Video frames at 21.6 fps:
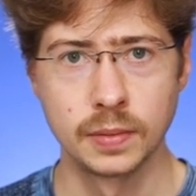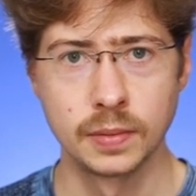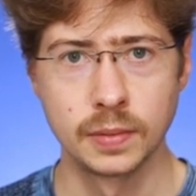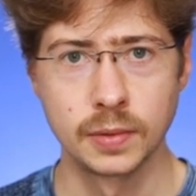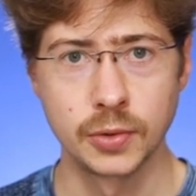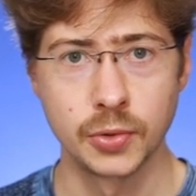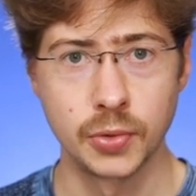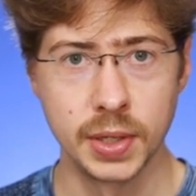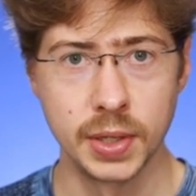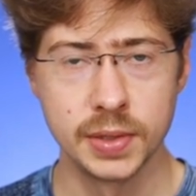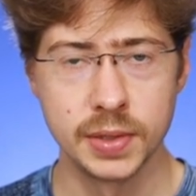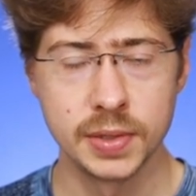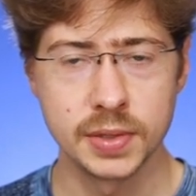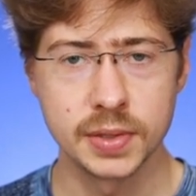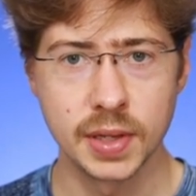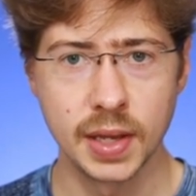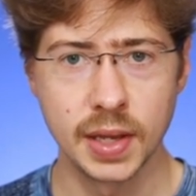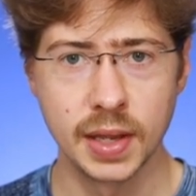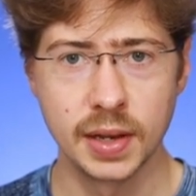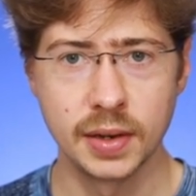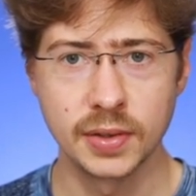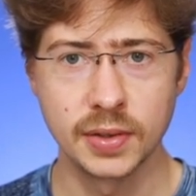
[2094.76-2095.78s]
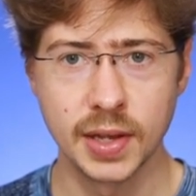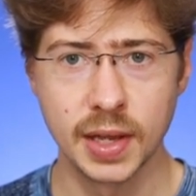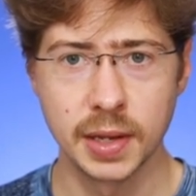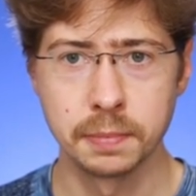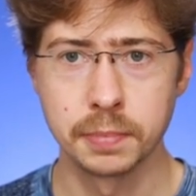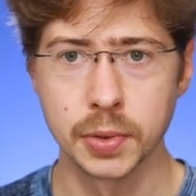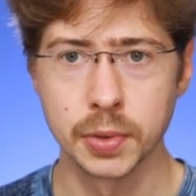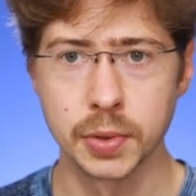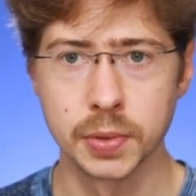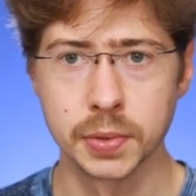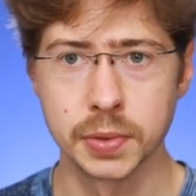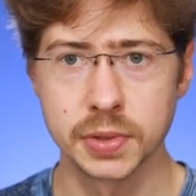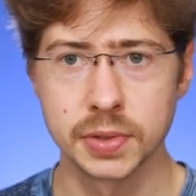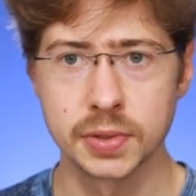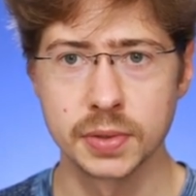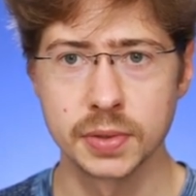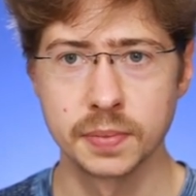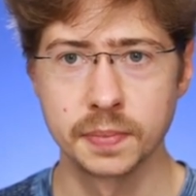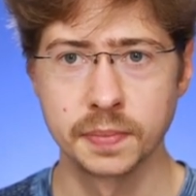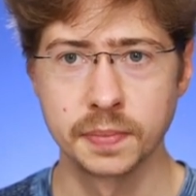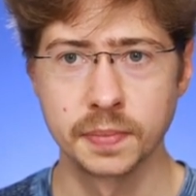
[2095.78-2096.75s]
Trends and
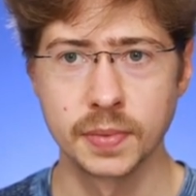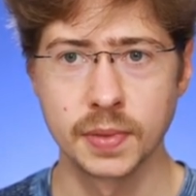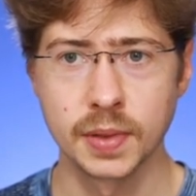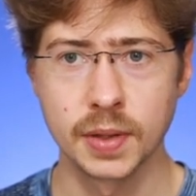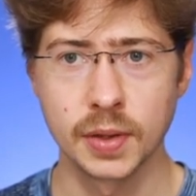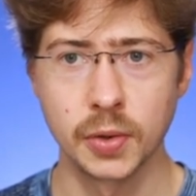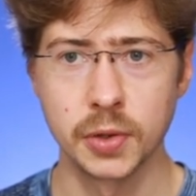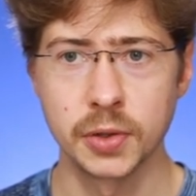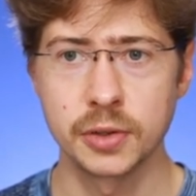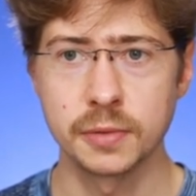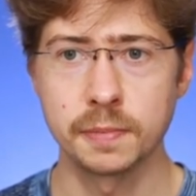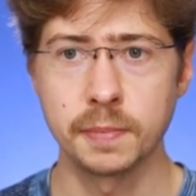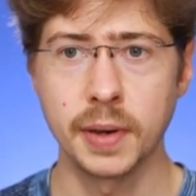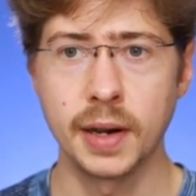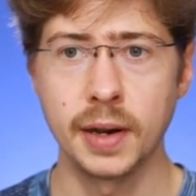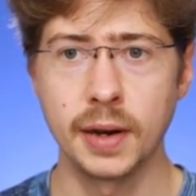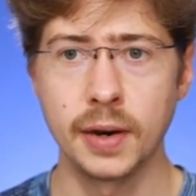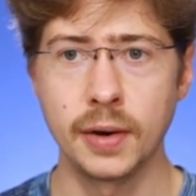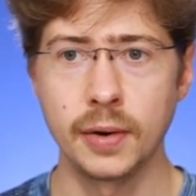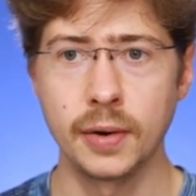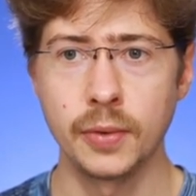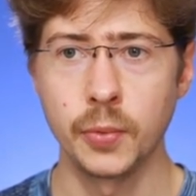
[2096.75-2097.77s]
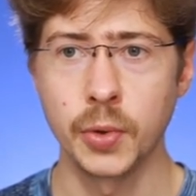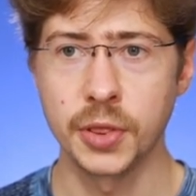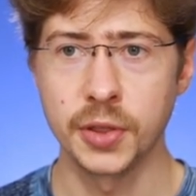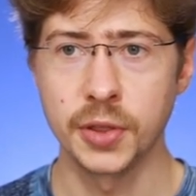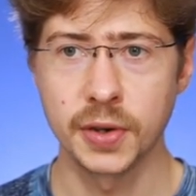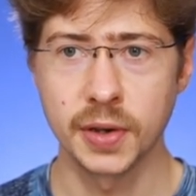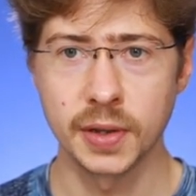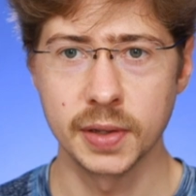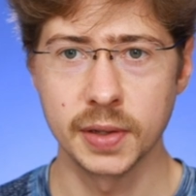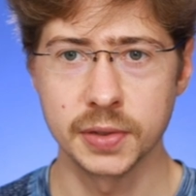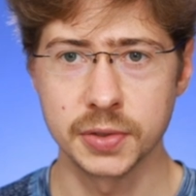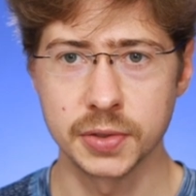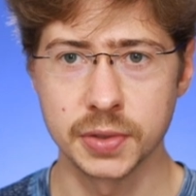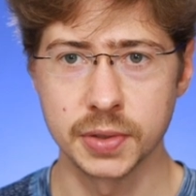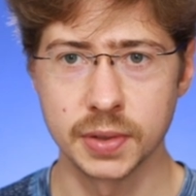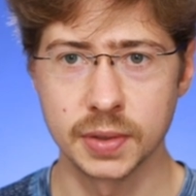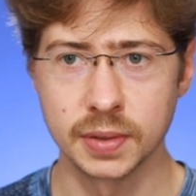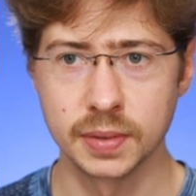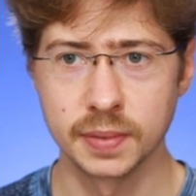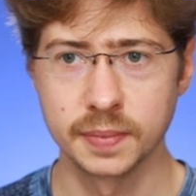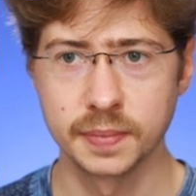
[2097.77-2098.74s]
tentpoles conspire with the
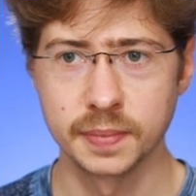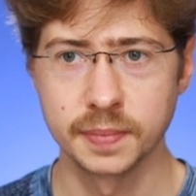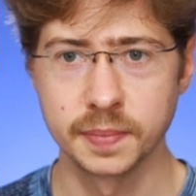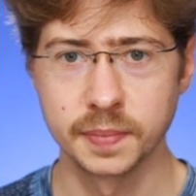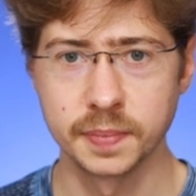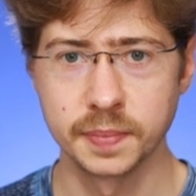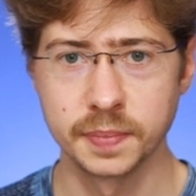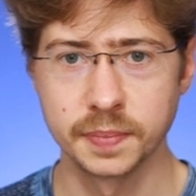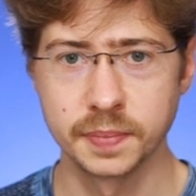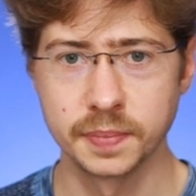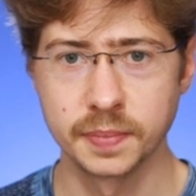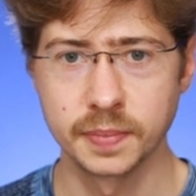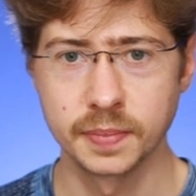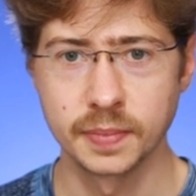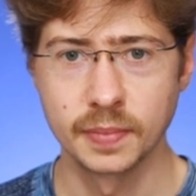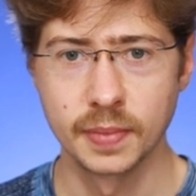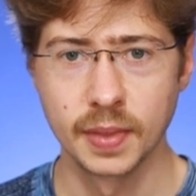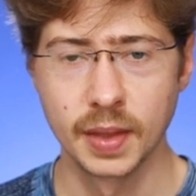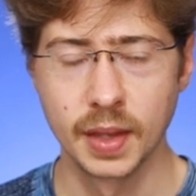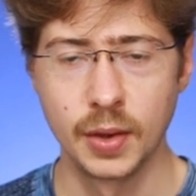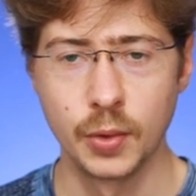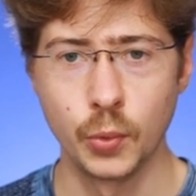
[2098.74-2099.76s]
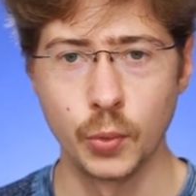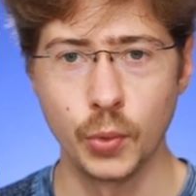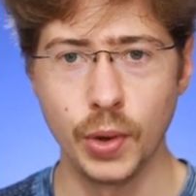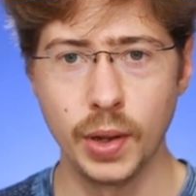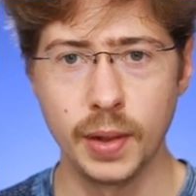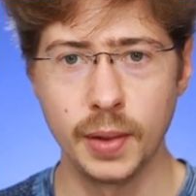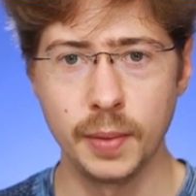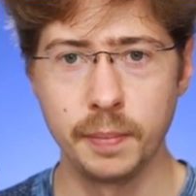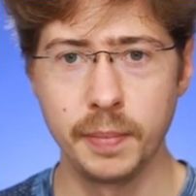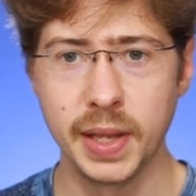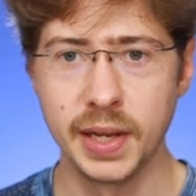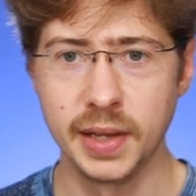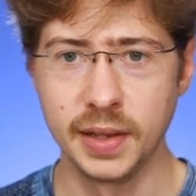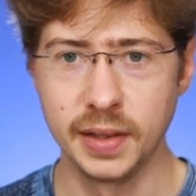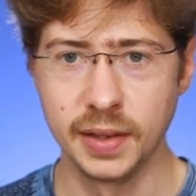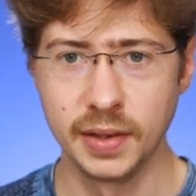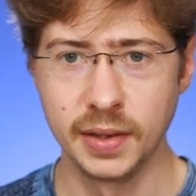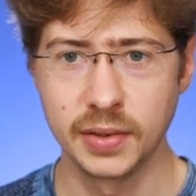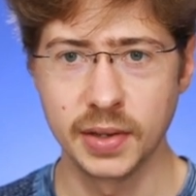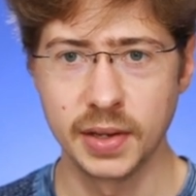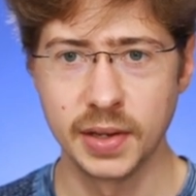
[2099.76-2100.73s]
culture. While many
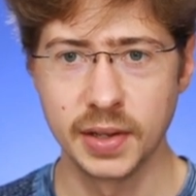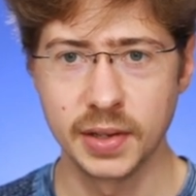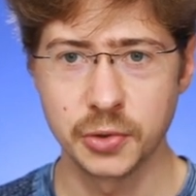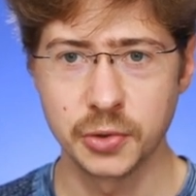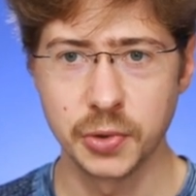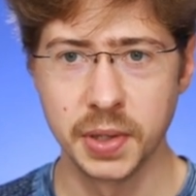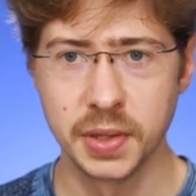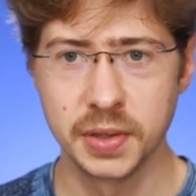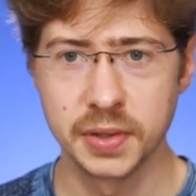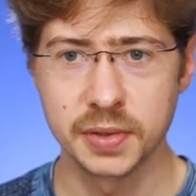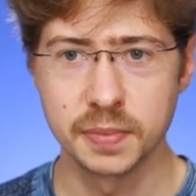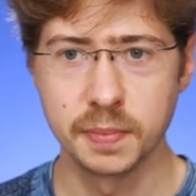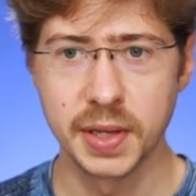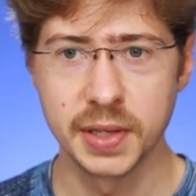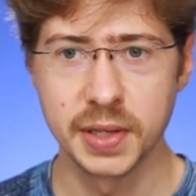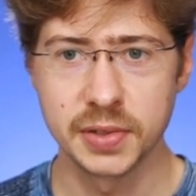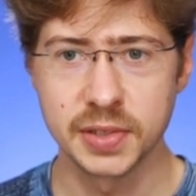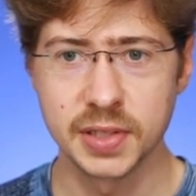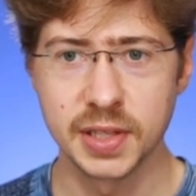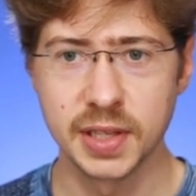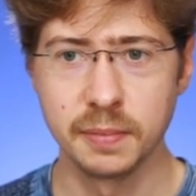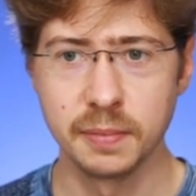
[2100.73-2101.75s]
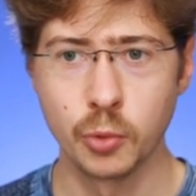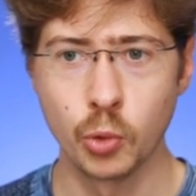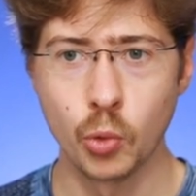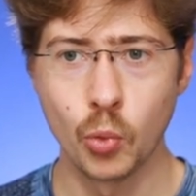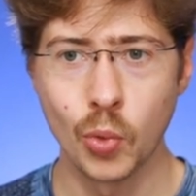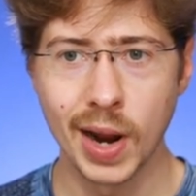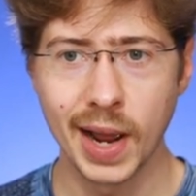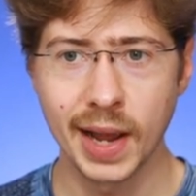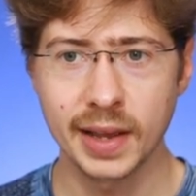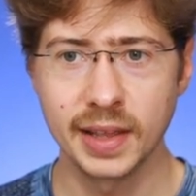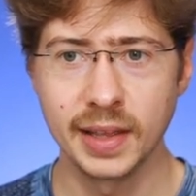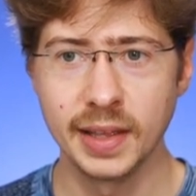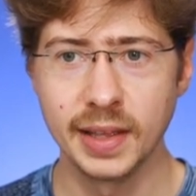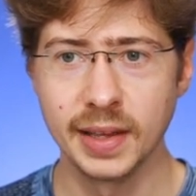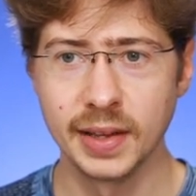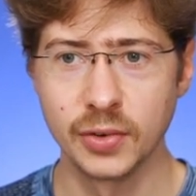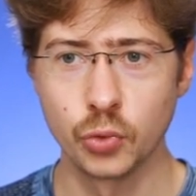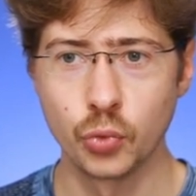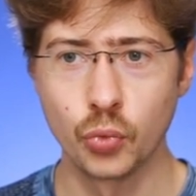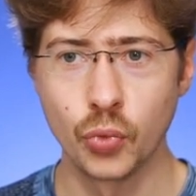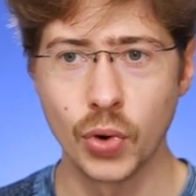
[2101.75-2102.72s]
internet trends may seem wacky
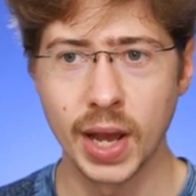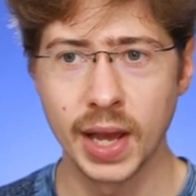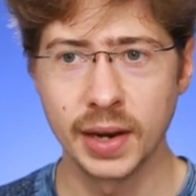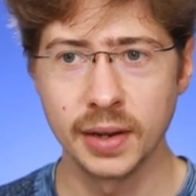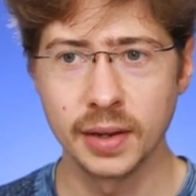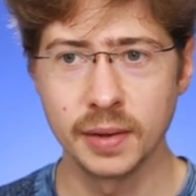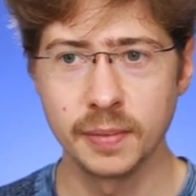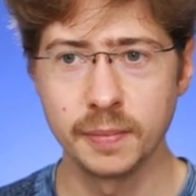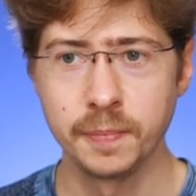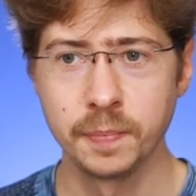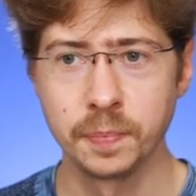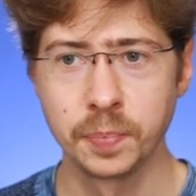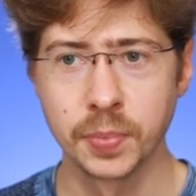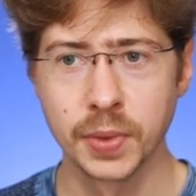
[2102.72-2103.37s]
and random,